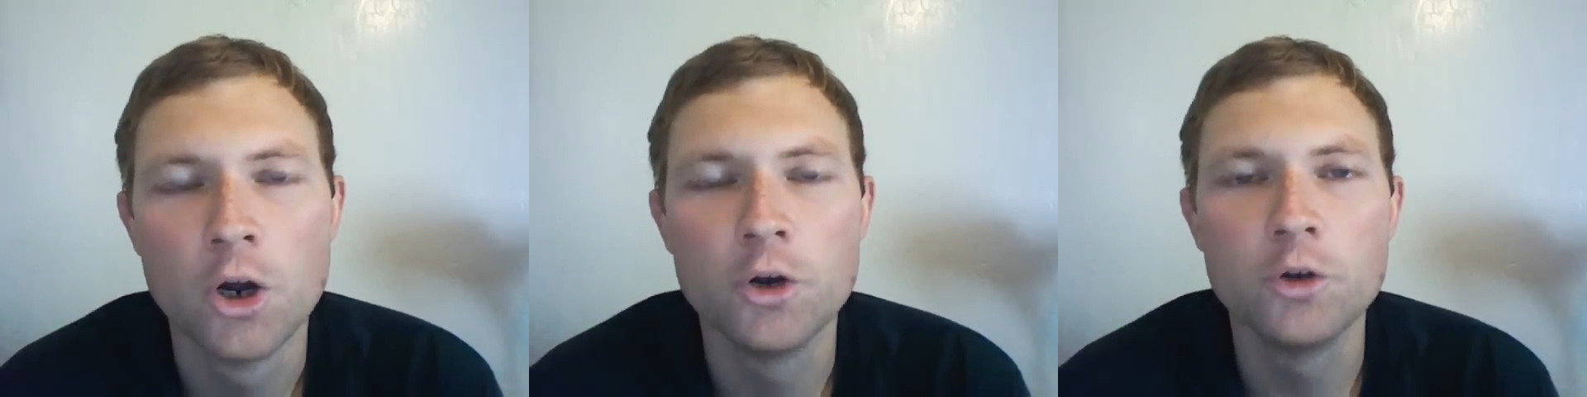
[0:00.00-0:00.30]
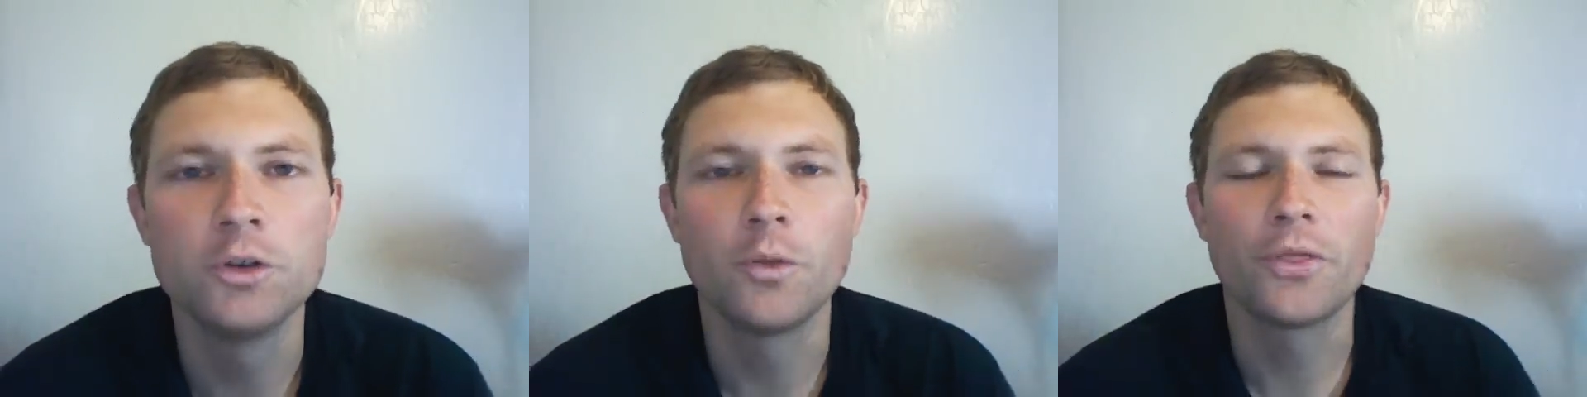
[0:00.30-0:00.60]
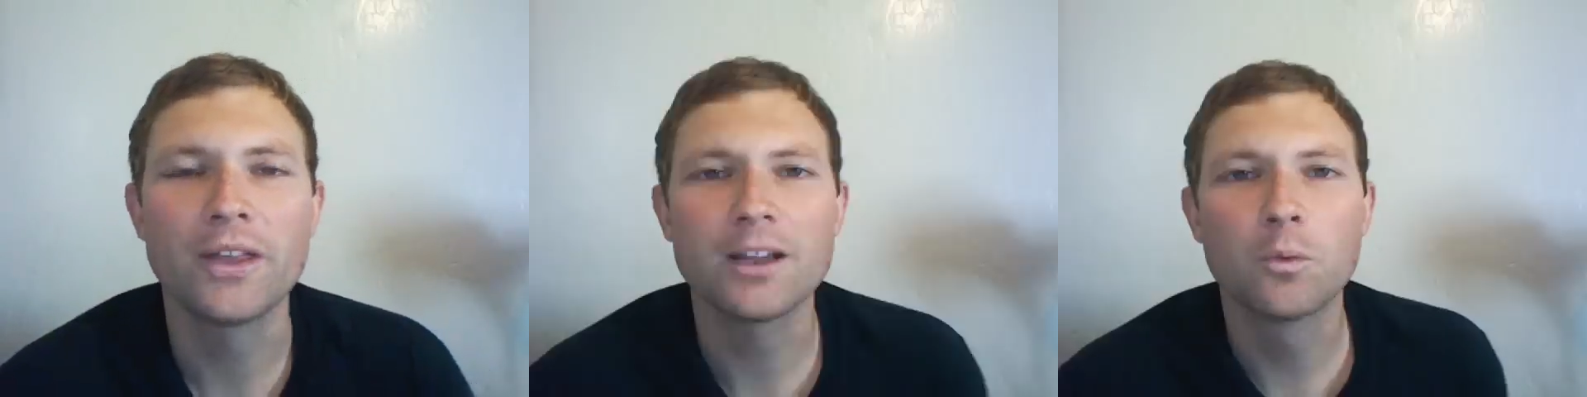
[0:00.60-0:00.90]
who you
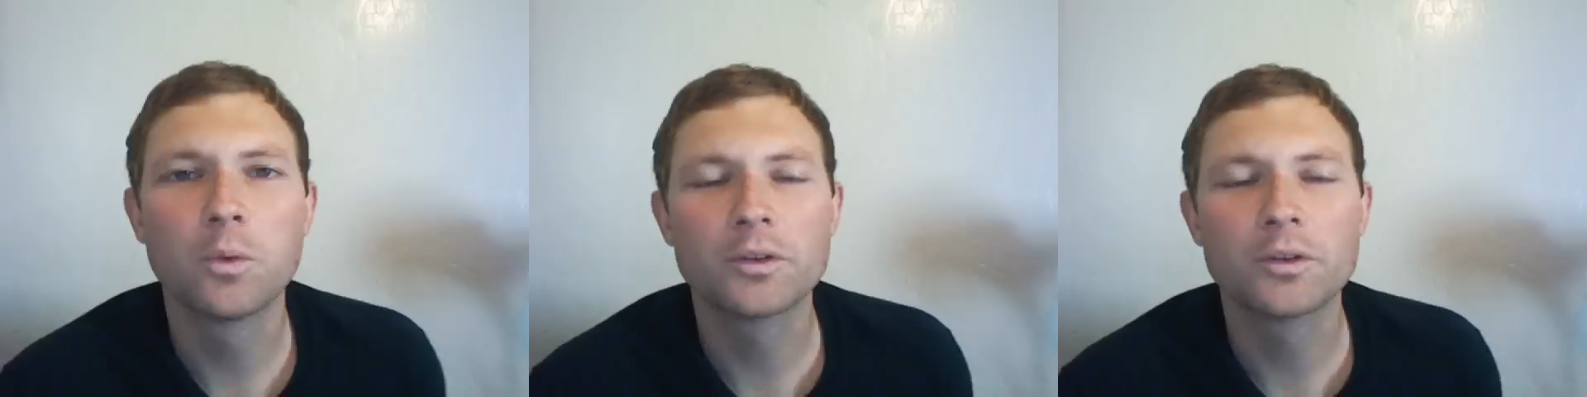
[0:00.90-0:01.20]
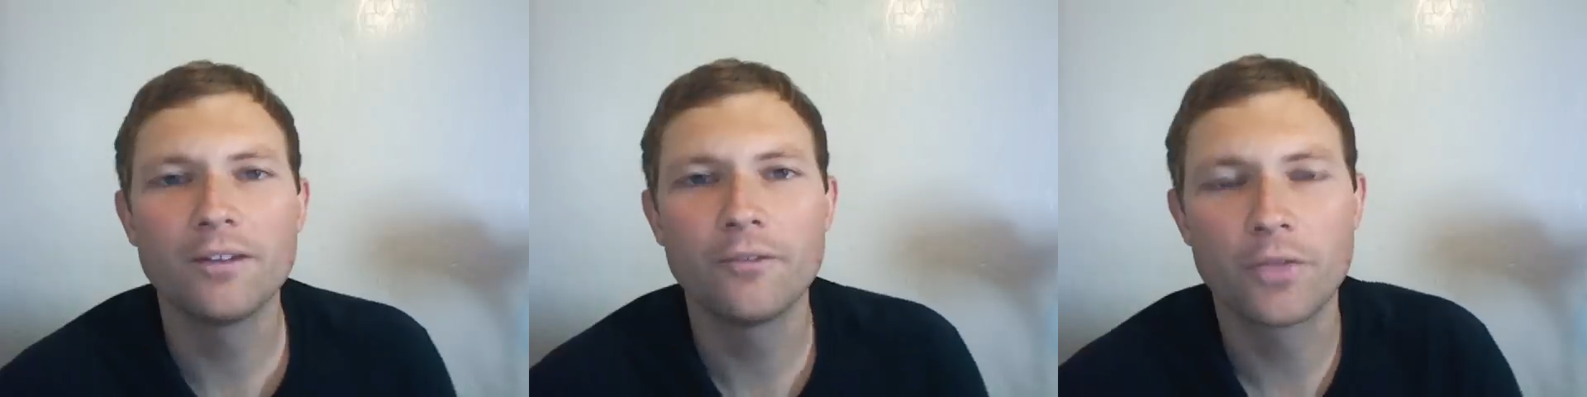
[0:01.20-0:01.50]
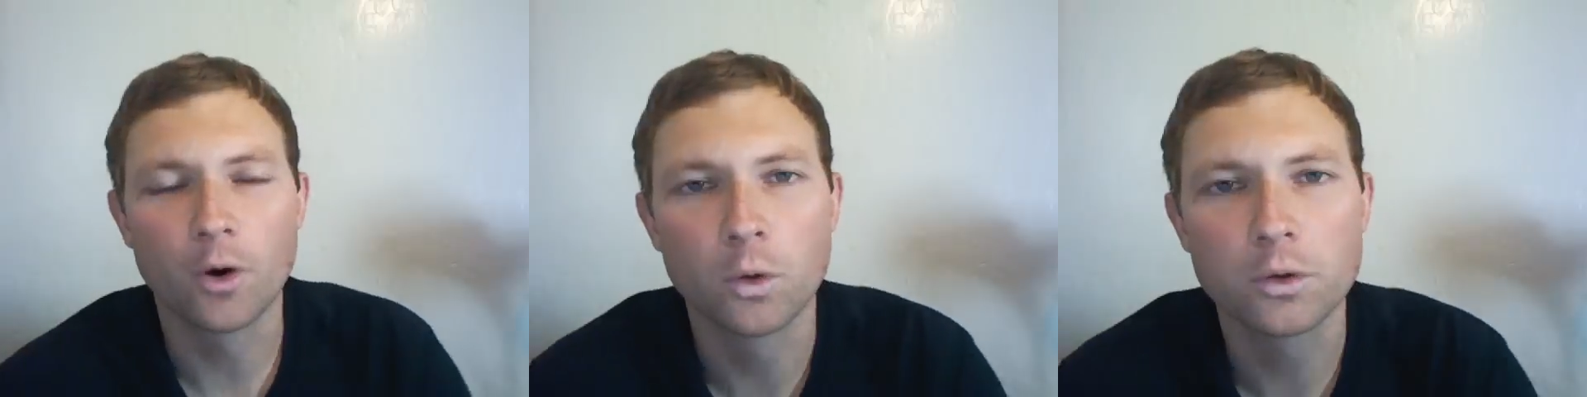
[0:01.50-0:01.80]
think will give
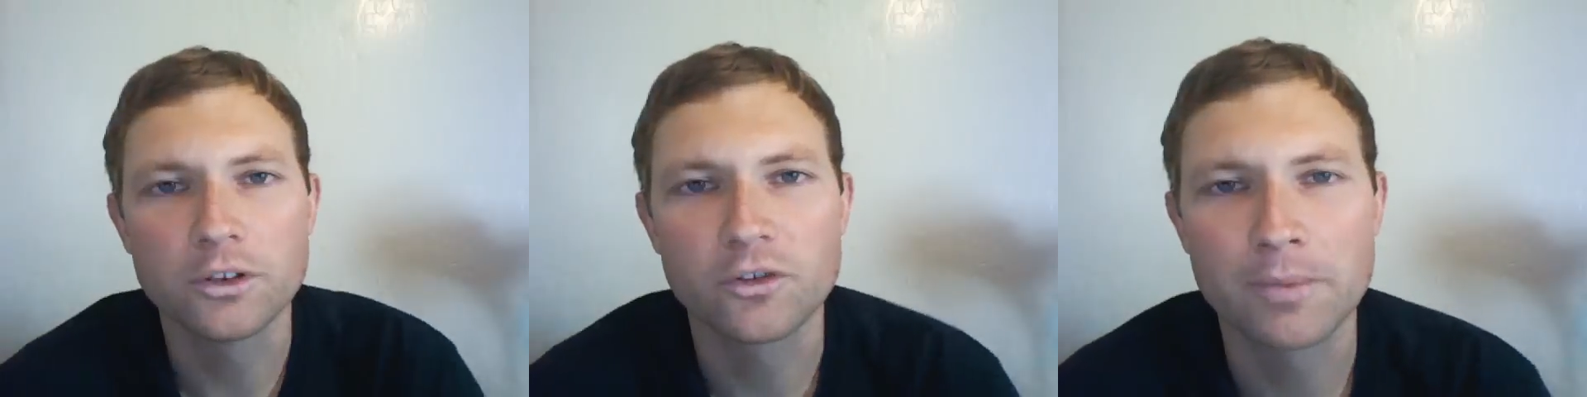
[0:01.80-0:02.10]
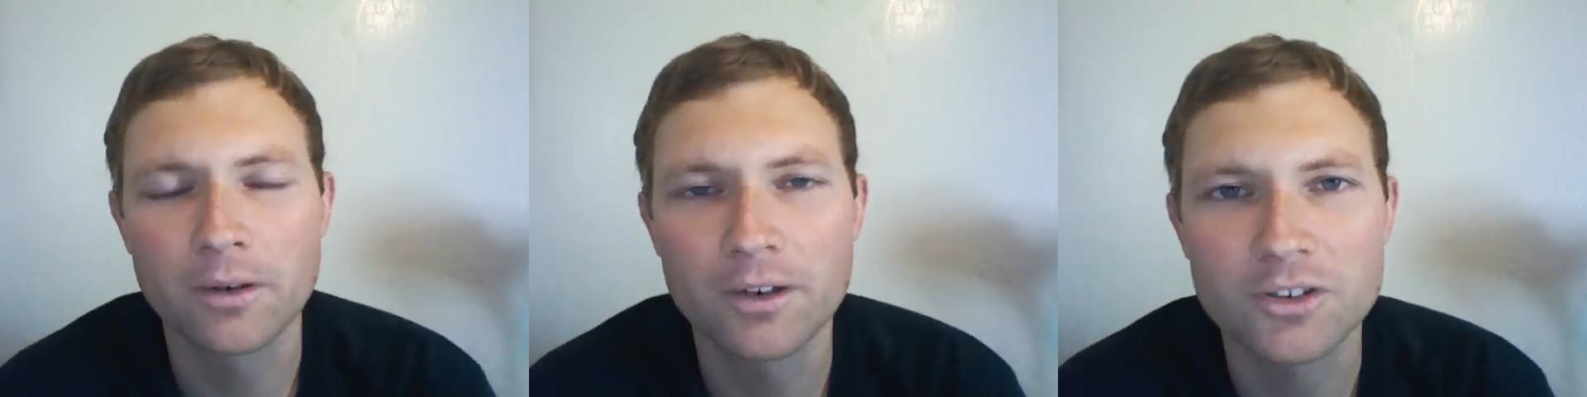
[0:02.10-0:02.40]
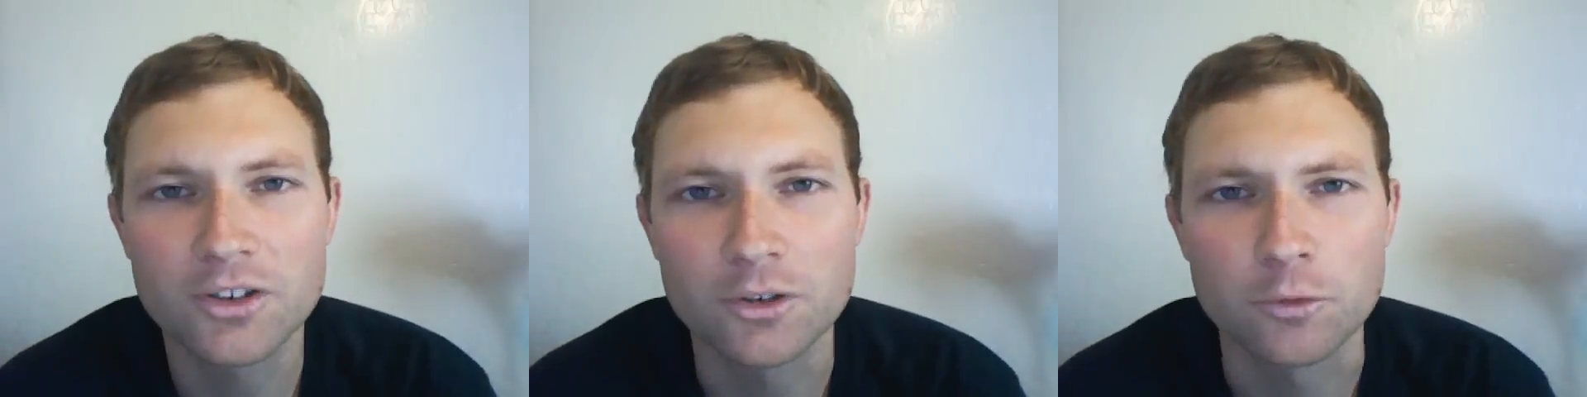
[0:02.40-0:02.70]
the Holy Spirit
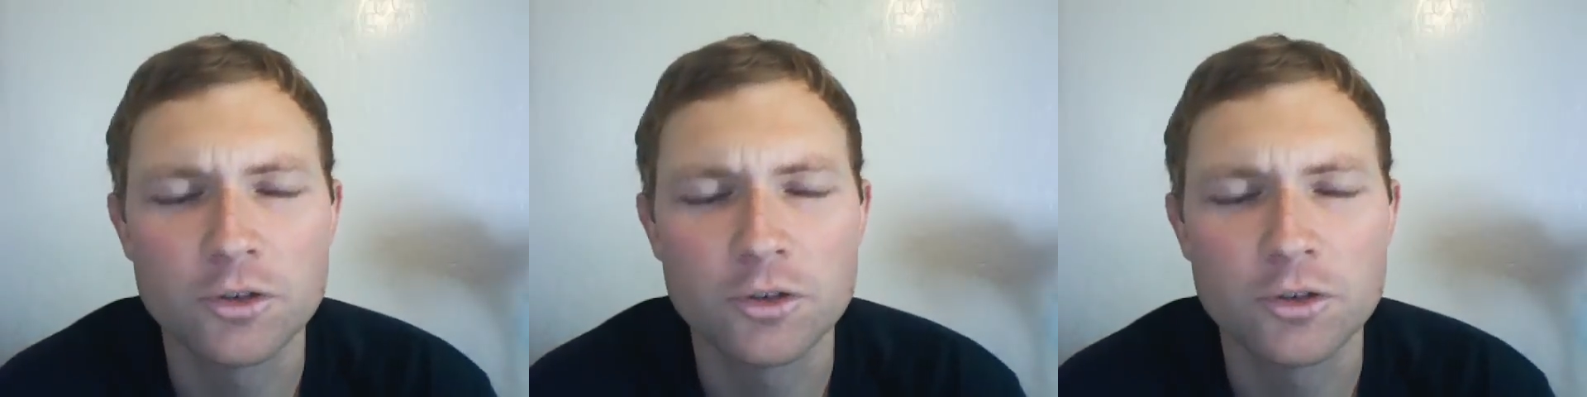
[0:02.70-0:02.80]
to you.